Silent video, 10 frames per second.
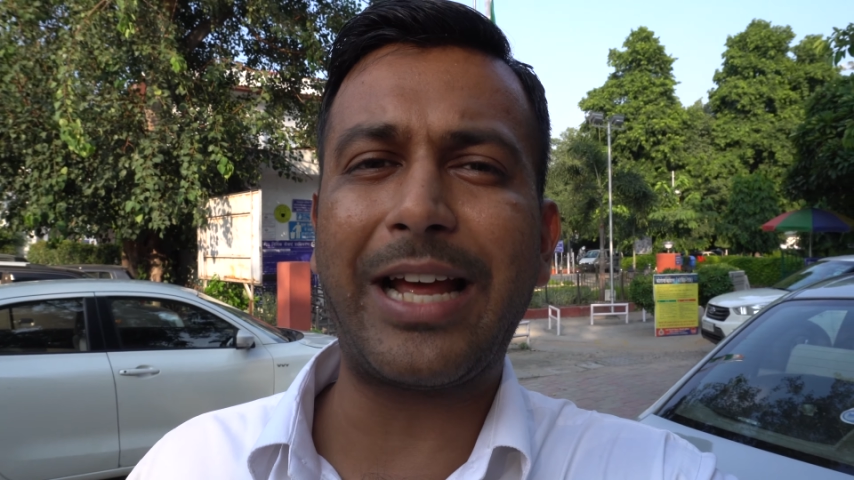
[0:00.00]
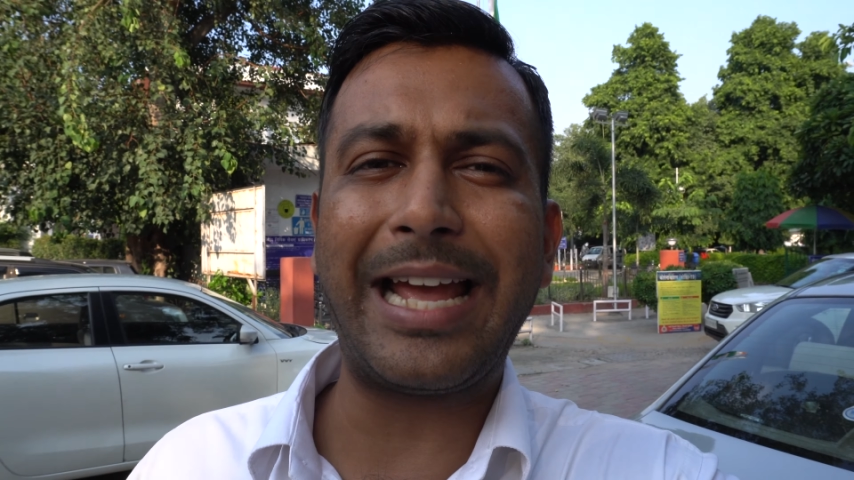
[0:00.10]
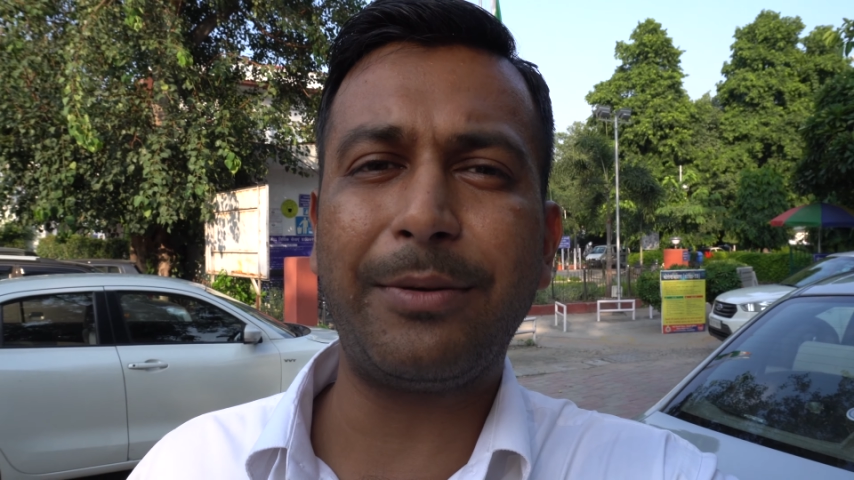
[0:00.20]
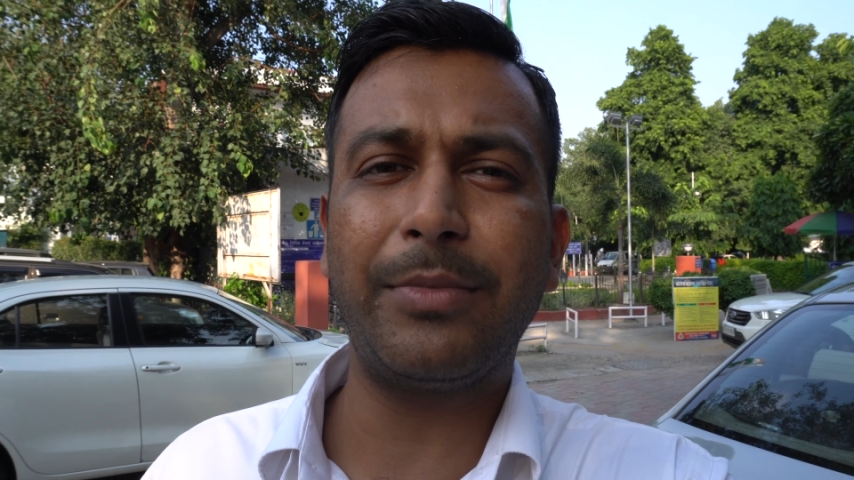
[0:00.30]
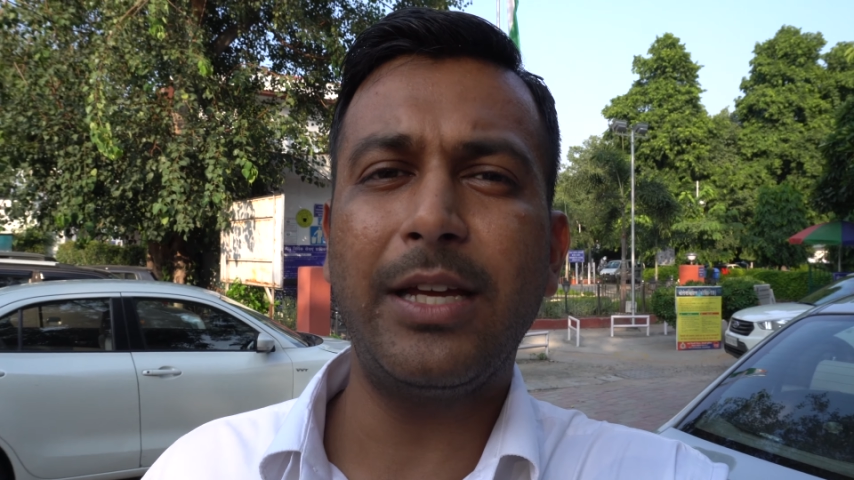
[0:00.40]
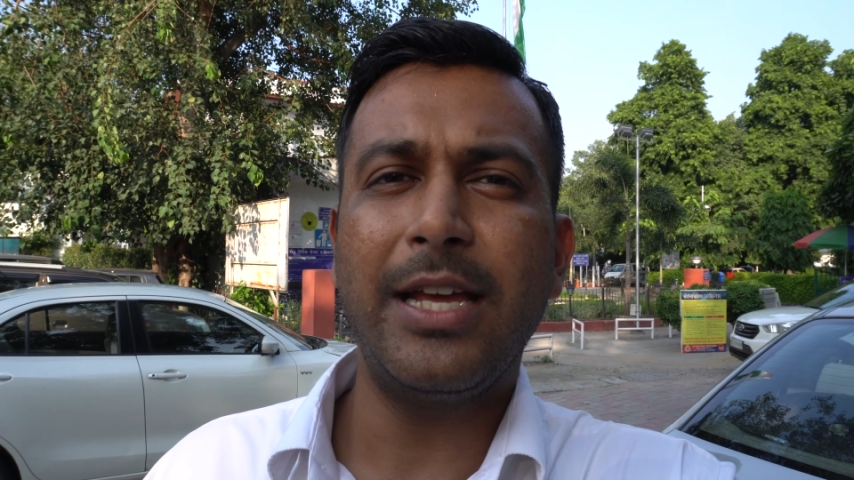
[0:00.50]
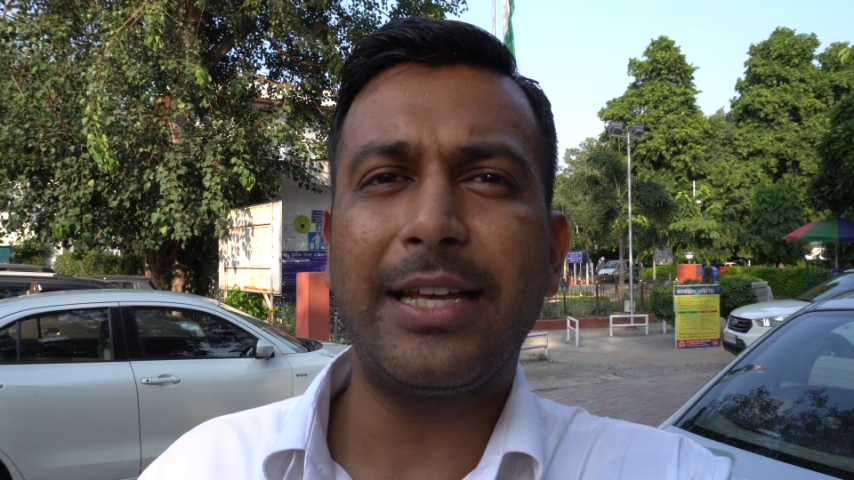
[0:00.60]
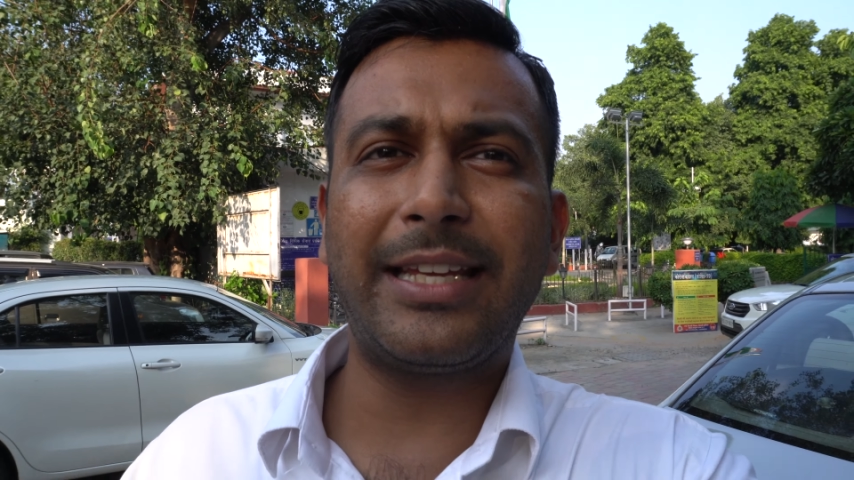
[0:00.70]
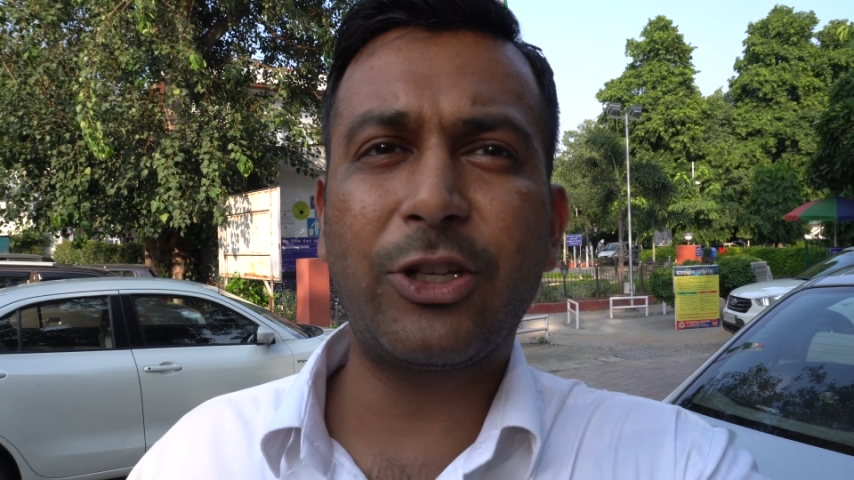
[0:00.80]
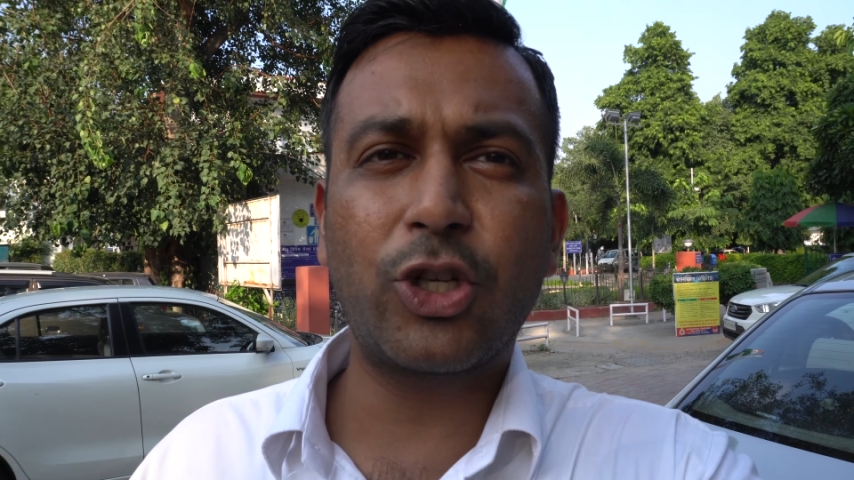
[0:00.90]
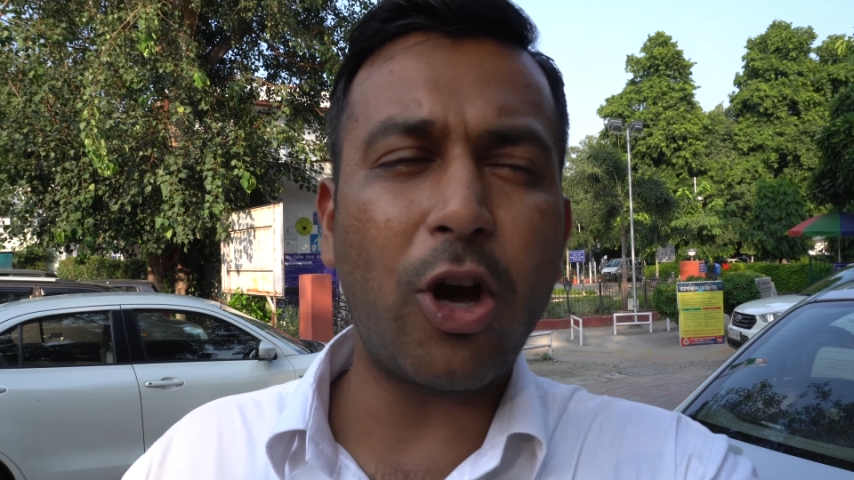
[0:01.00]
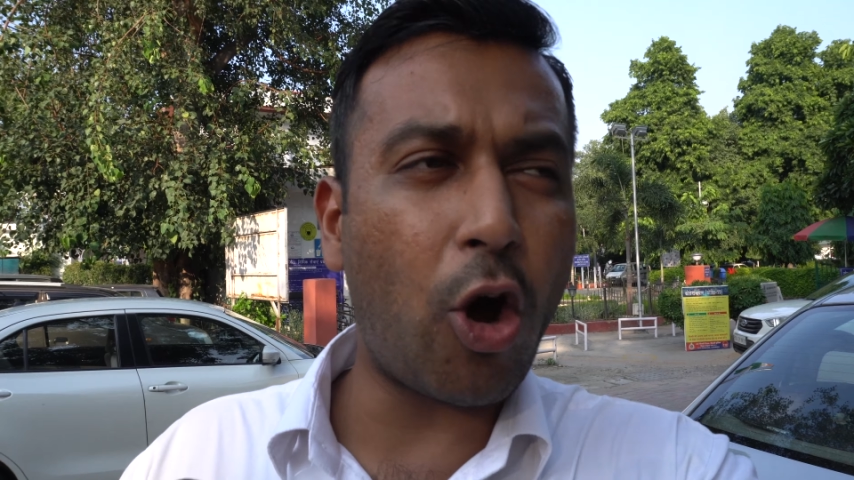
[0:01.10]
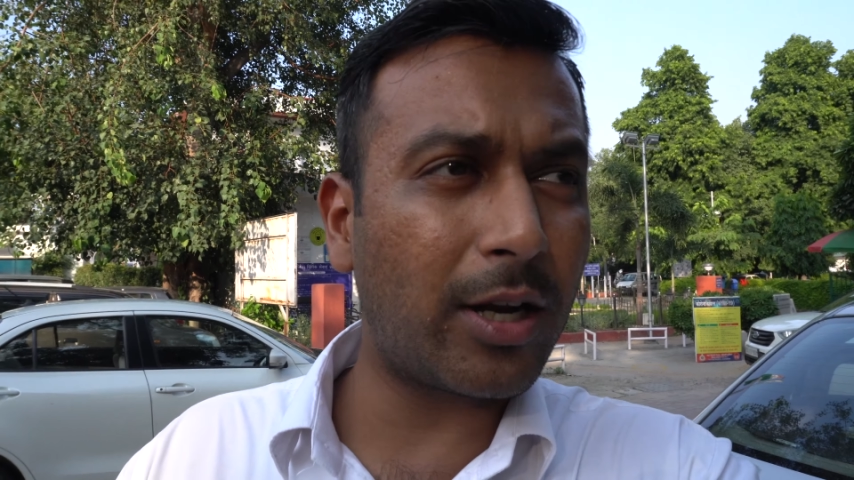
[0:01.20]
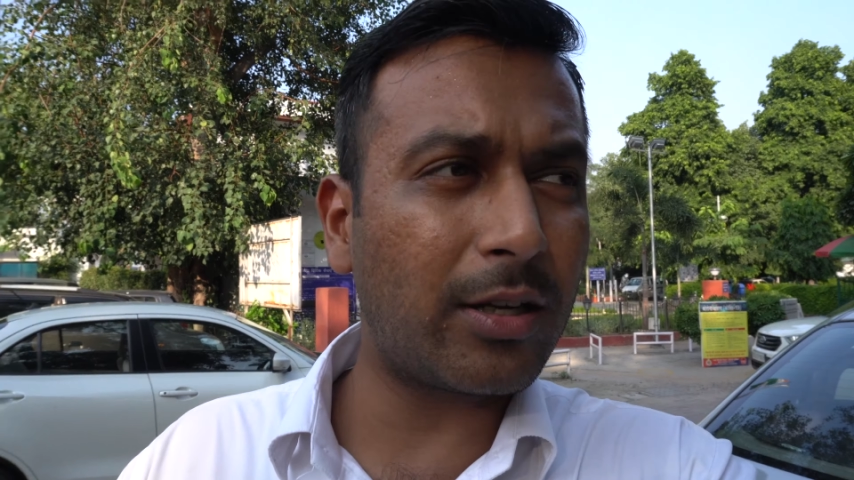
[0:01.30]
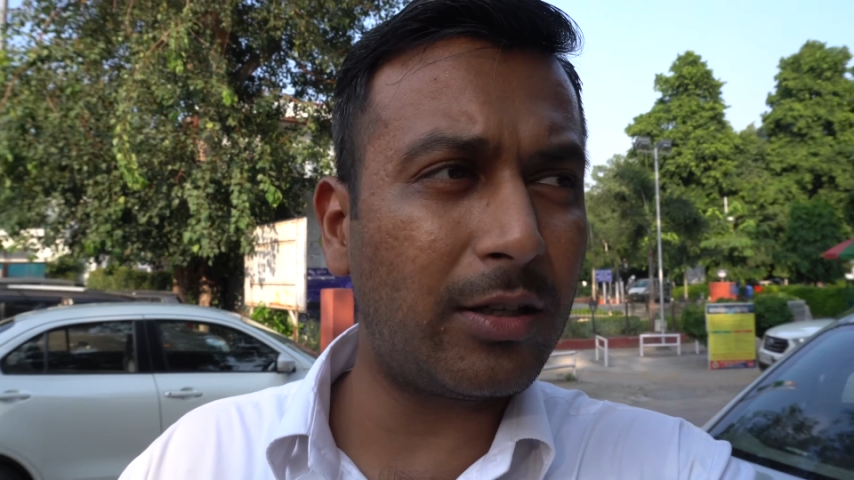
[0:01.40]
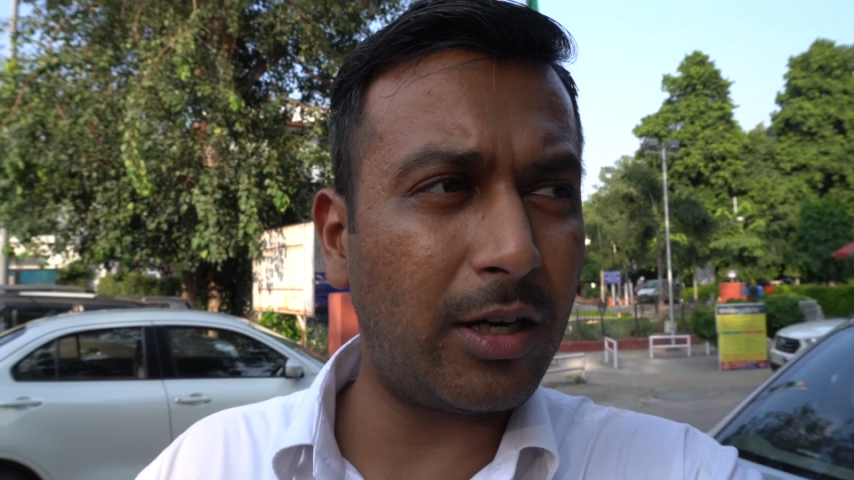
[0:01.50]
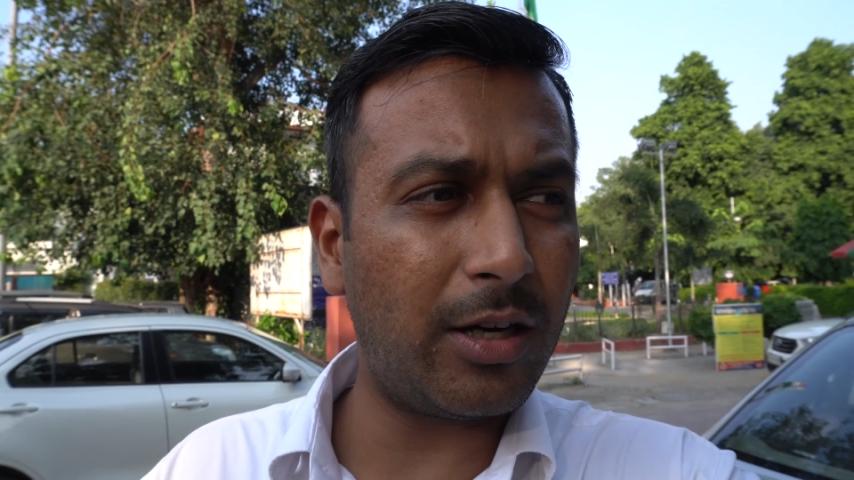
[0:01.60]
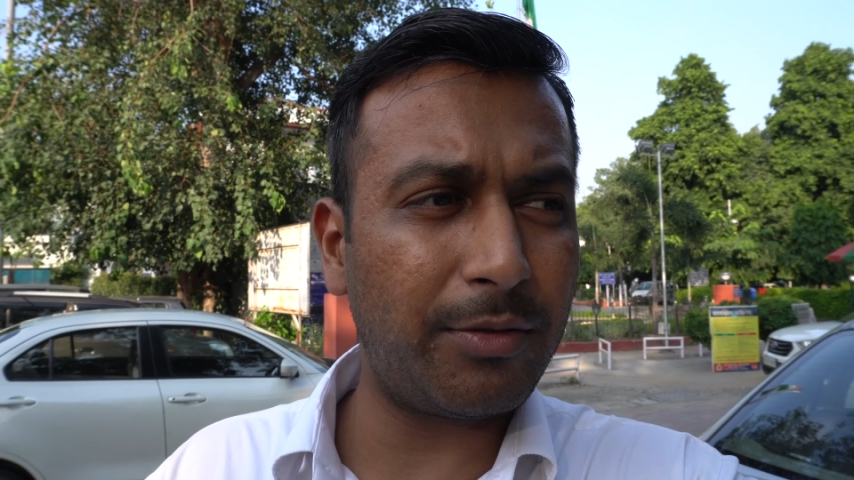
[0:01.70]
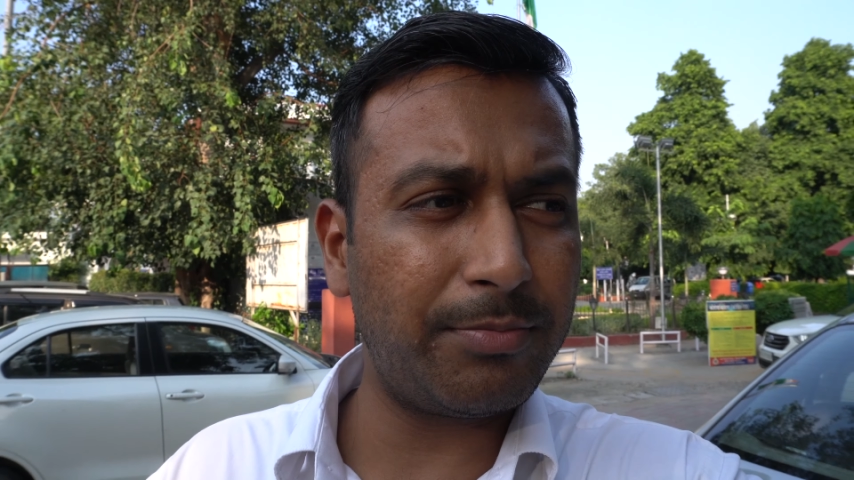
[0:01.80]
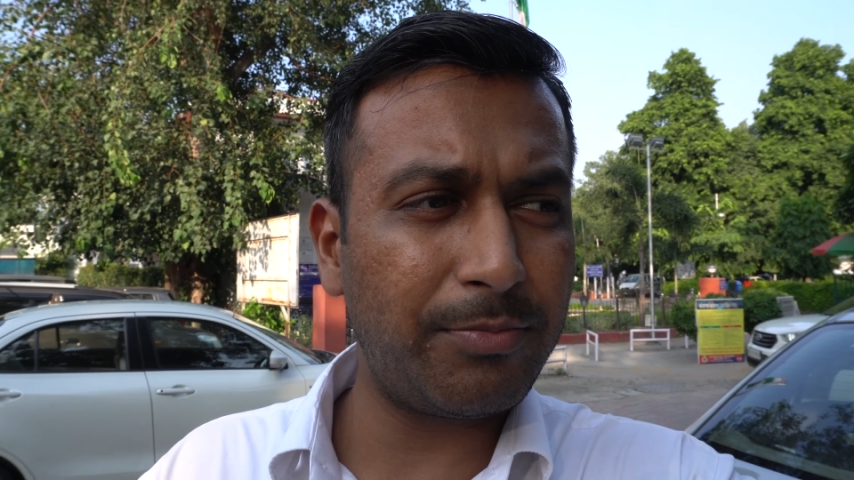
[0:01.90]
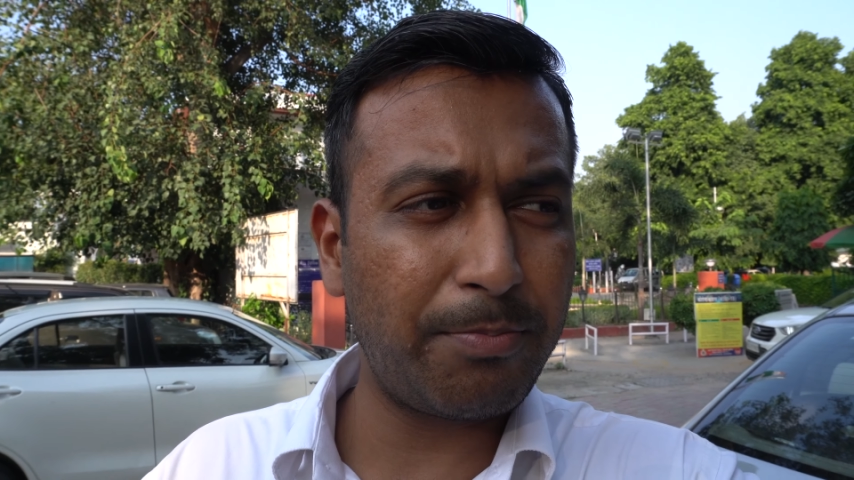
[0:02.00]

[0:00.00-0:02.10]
time got a,